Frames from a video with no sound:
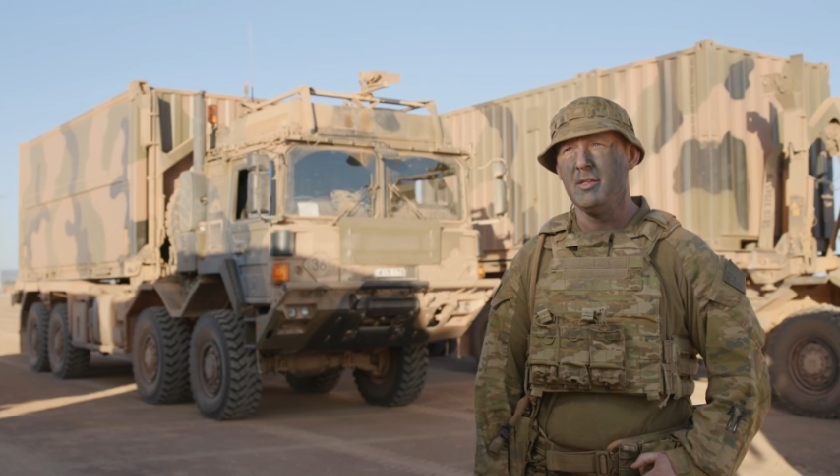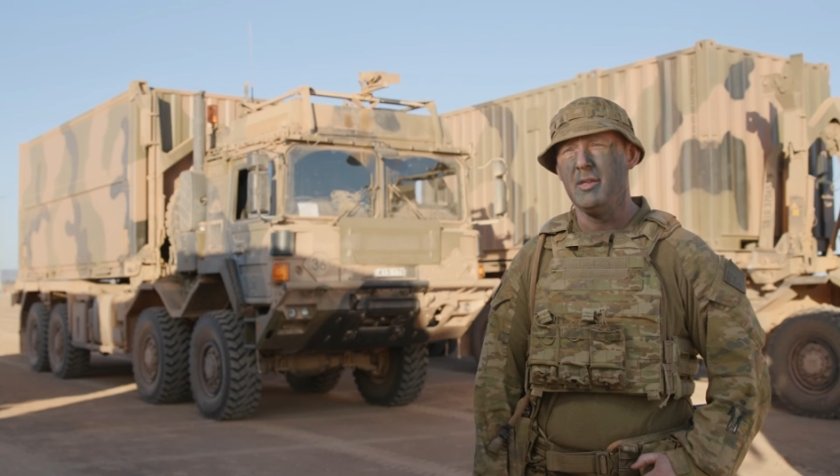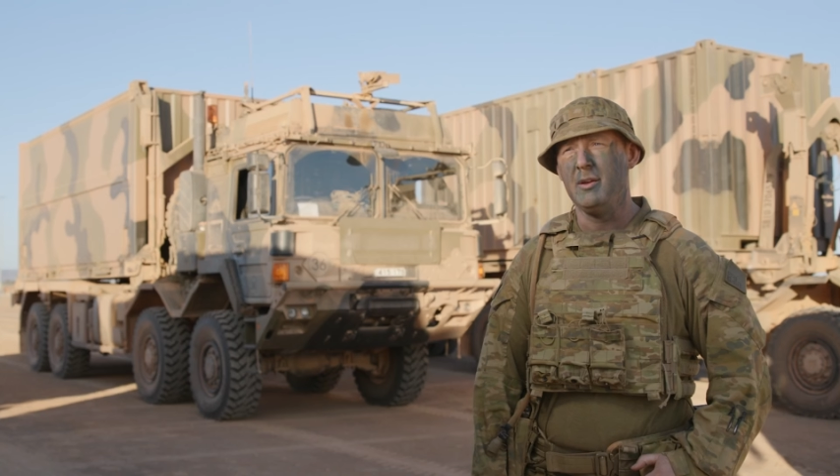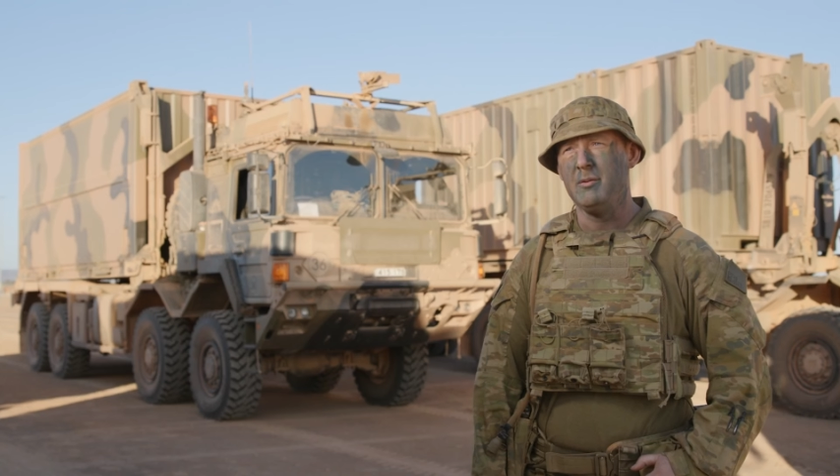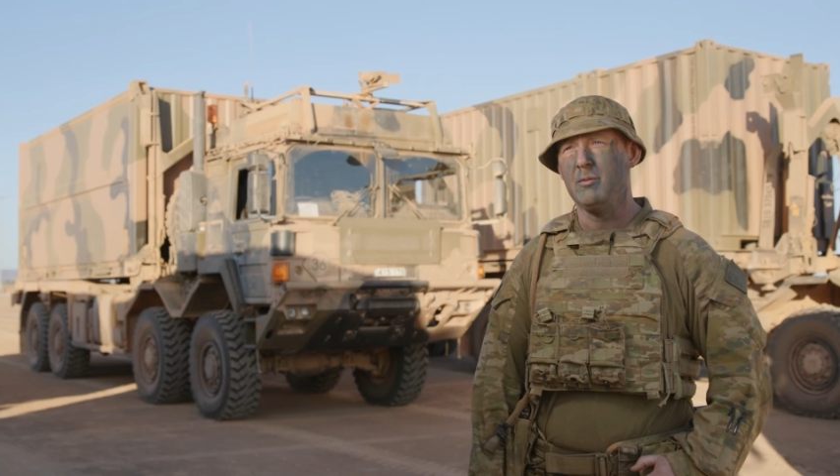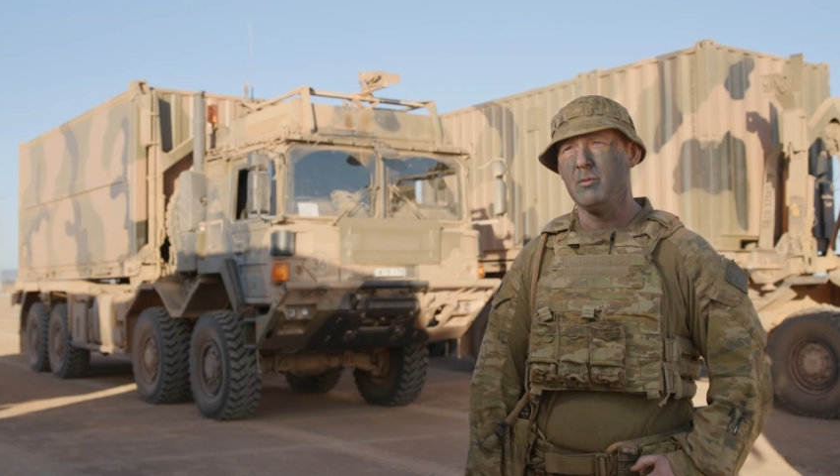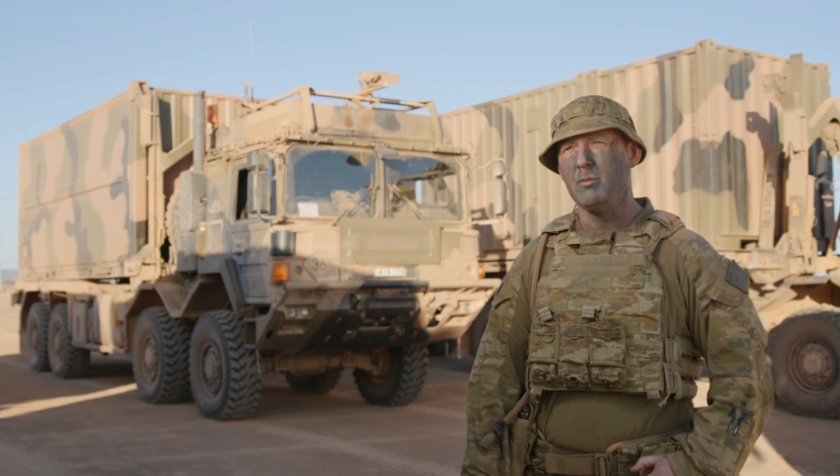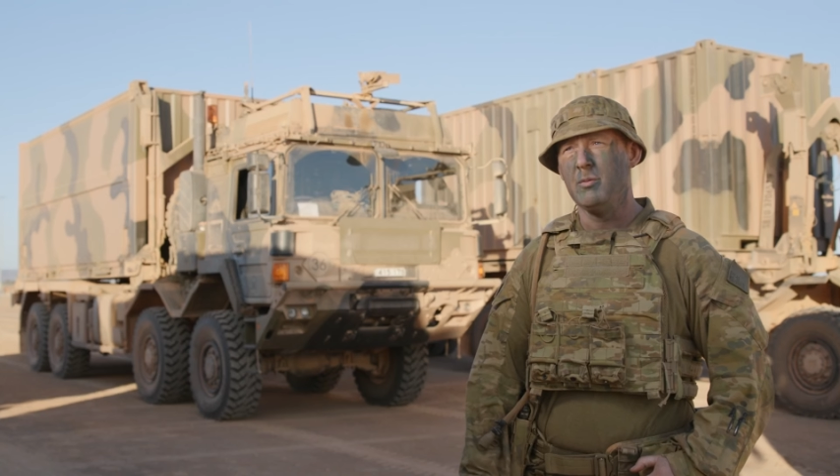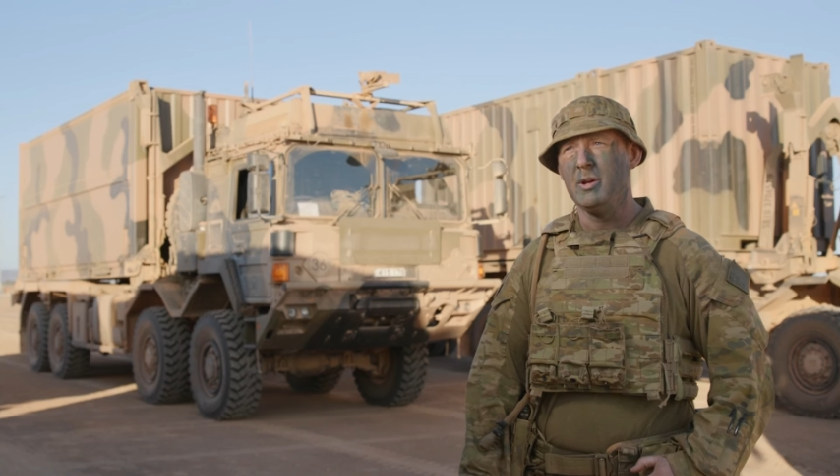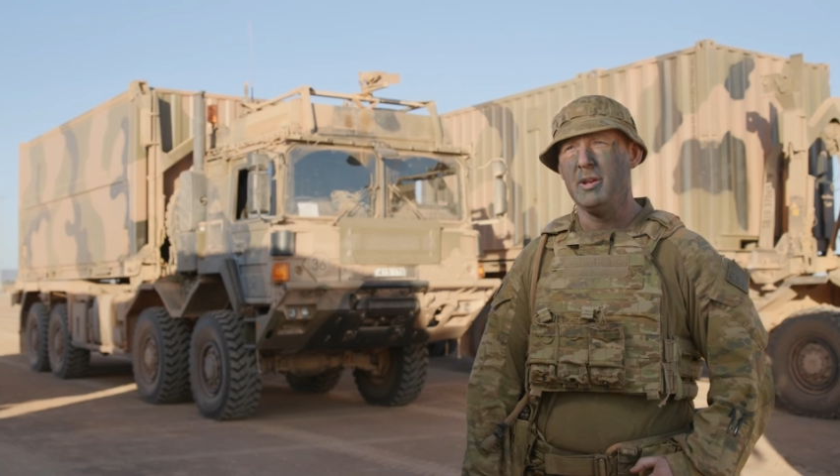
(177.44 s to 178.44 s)
that
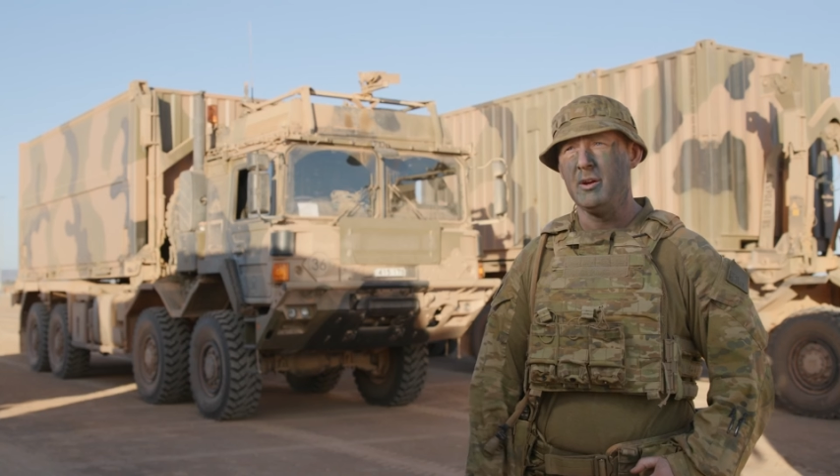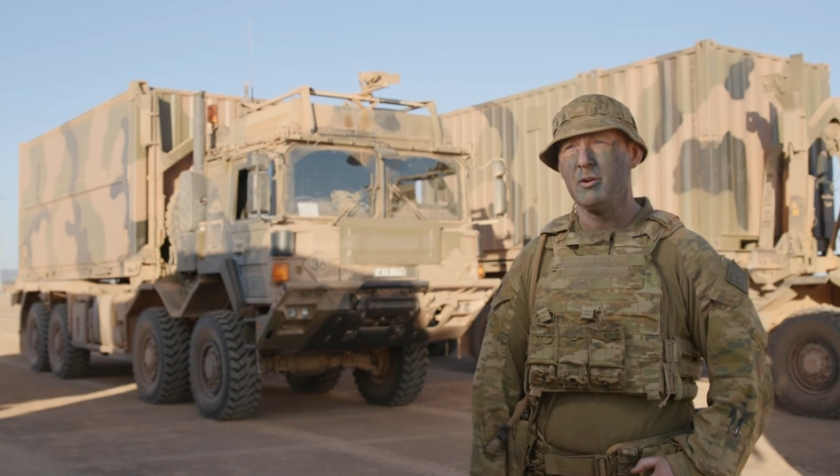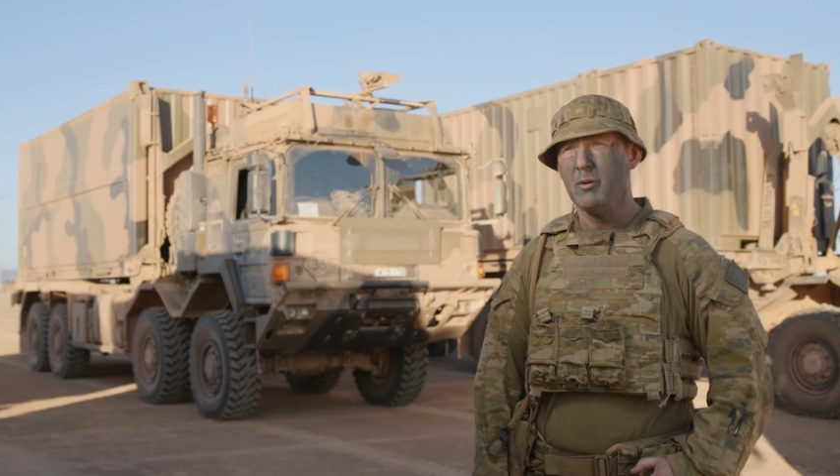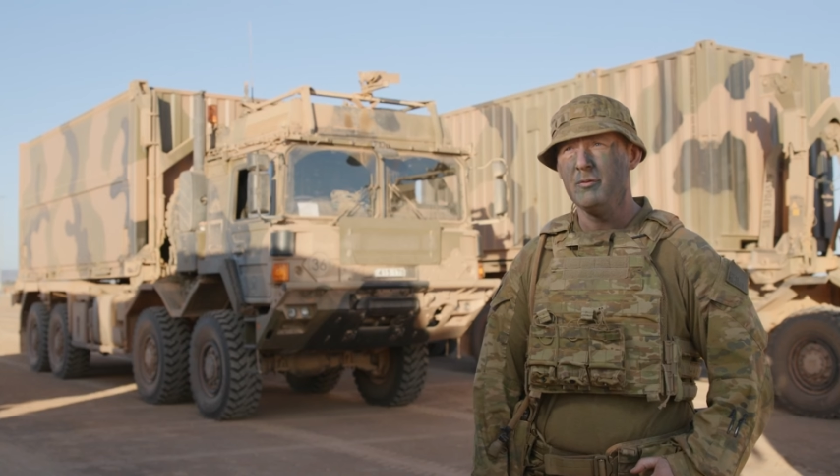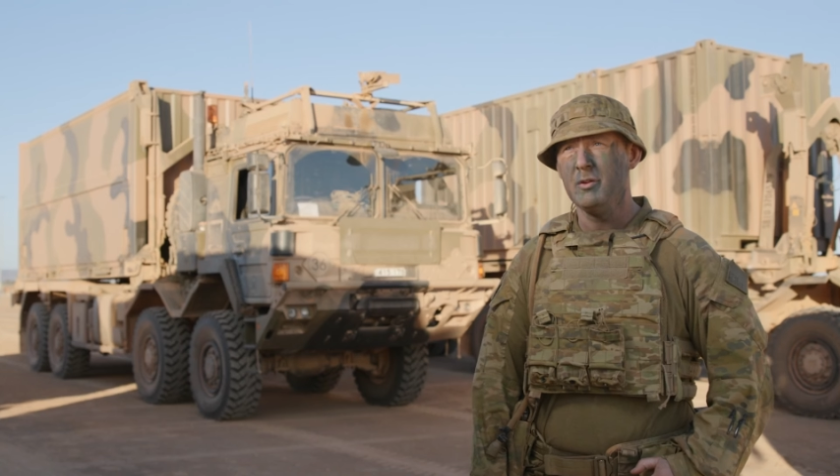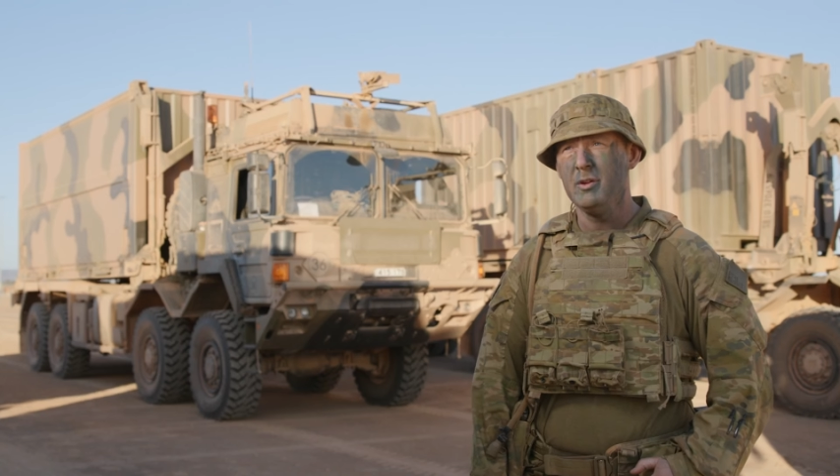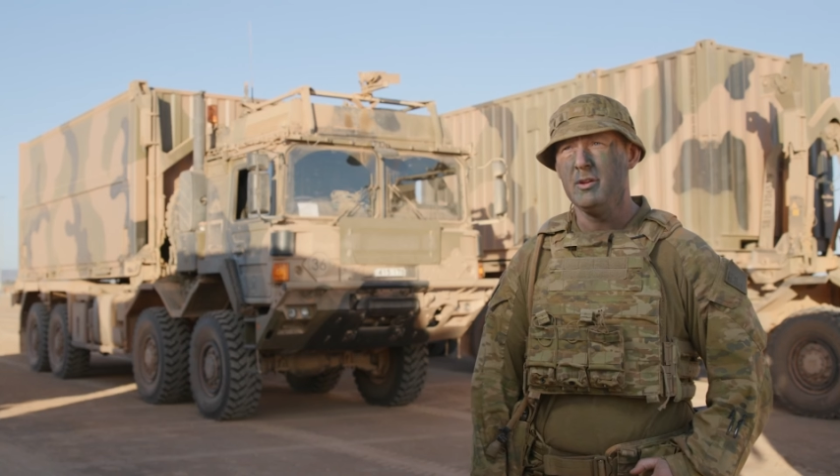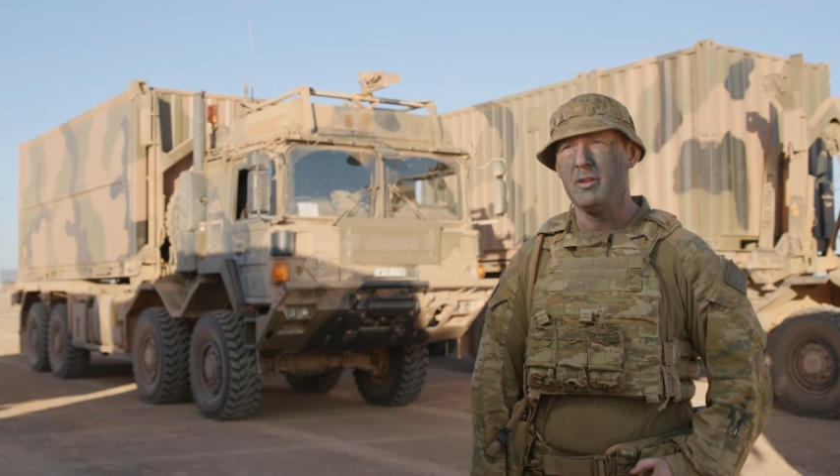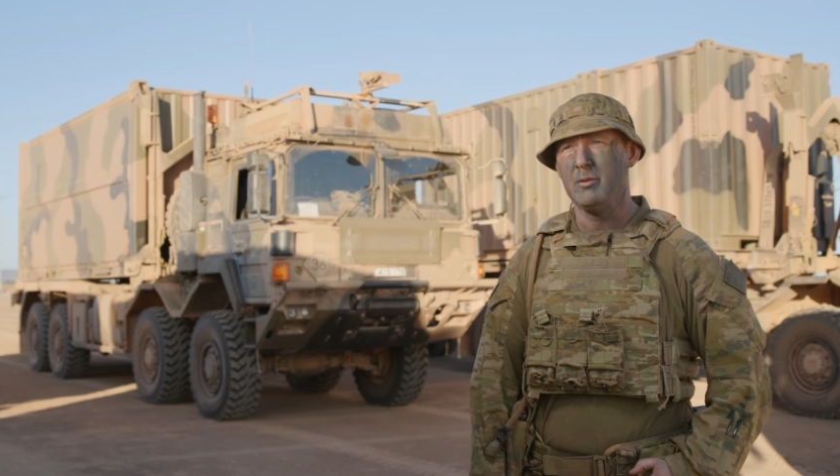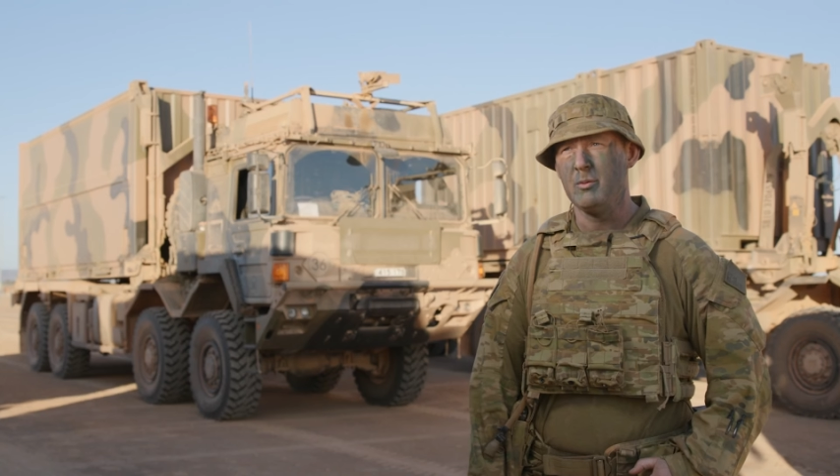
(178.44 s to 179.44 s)
we are now
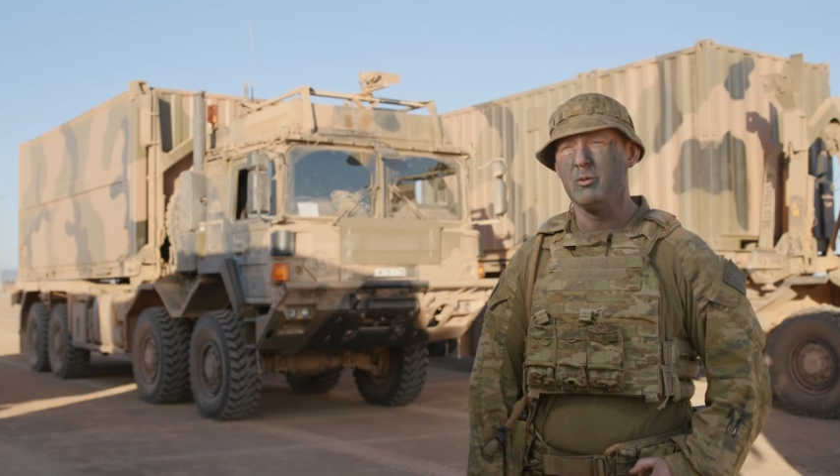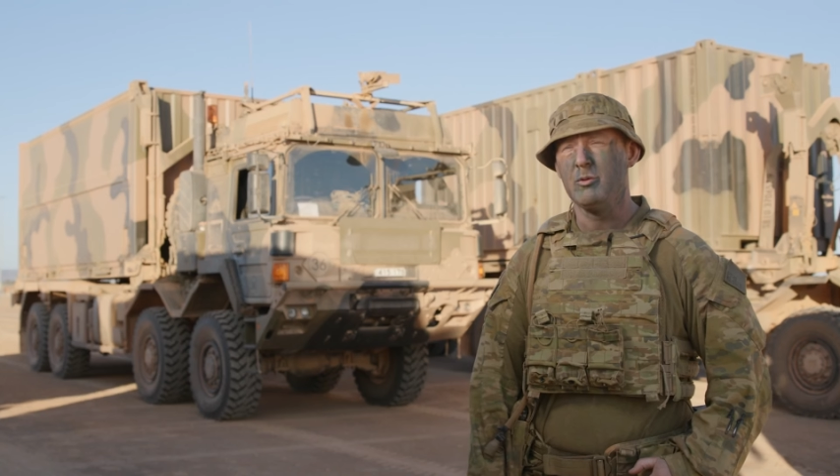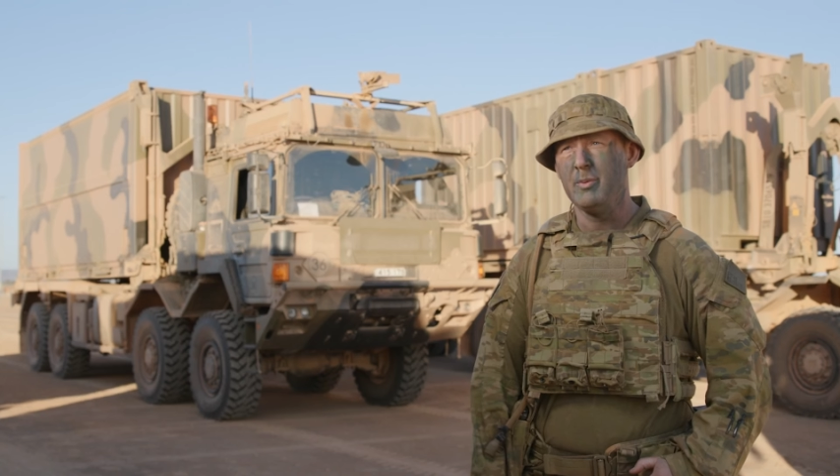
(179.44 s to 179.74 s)
confident that the Roll 2